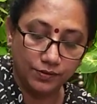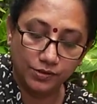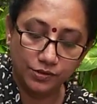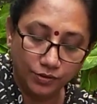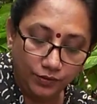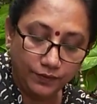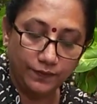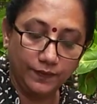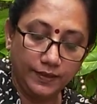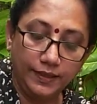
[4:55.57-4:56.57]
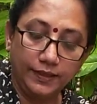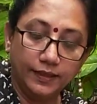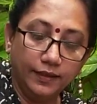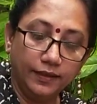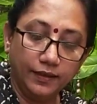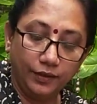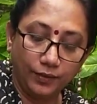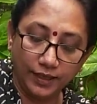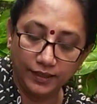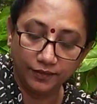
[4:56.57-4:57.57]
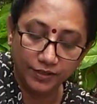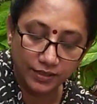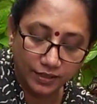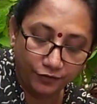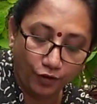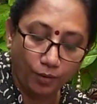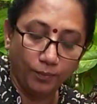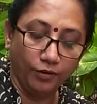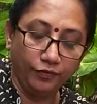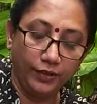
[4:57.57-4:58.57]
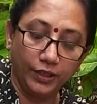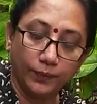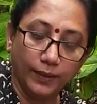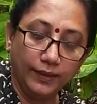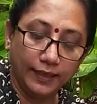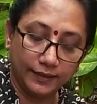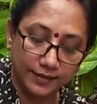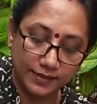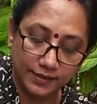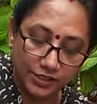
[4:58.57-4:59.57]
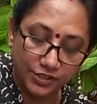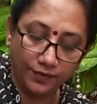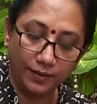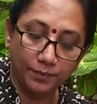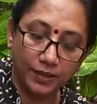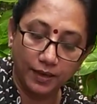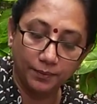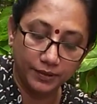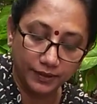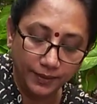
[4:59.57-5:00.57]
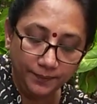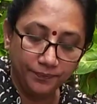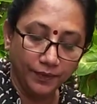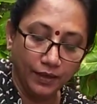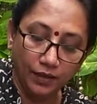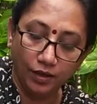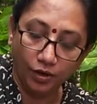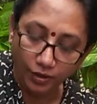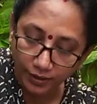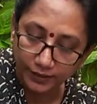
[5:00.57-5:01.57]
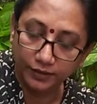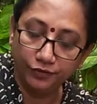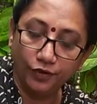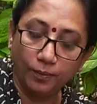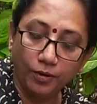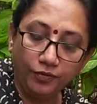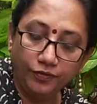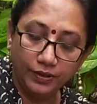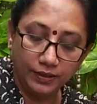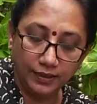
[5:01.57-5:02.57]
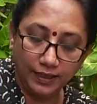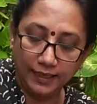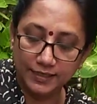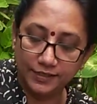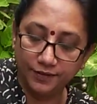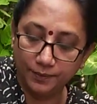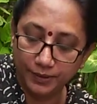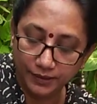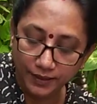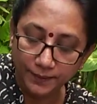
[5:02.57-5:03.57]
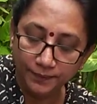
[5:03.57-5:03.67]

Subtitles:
So either you can give it in the form of liquid, that is the Jiva Amrita, or in the form of Ghana Jivamrita.